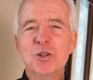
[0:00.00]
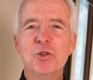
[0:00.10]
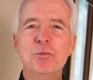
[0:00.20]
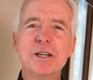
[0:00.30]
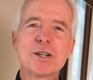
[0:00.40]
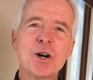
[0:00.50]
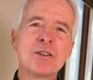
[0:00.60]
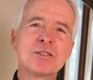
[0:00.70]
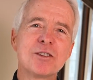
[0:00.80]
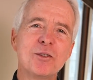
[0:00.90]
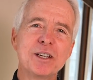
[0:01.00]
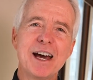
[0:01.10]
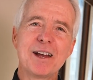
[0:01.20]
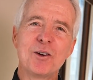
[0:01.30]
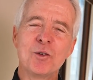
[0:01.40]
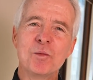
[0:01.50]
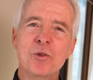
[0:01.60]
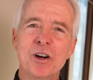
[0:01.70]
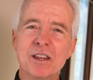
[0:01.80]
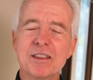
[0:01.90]
to be constantly at home
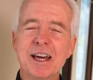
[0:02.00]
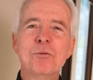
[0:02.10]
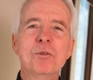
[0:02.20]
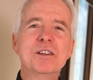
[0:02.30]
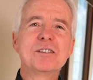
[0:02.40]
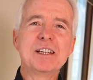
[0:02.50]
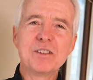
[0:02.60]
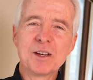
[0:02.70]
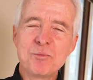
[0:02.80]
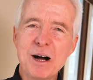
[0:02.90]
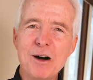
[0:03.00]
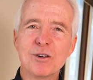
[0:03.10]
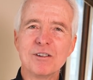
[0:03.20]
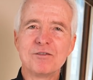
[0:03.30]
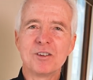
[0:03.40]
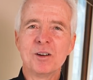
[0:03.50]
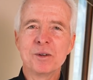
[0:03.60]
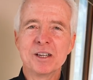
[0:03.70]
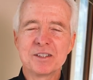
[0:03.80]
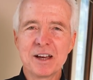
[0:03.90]
with and receiving power from
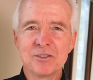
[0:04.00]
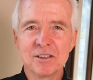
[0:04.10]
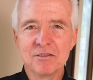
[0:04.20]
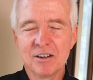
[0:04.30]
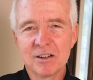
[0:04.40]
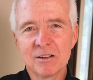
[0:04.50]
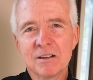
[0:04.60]
his Heavenly Father.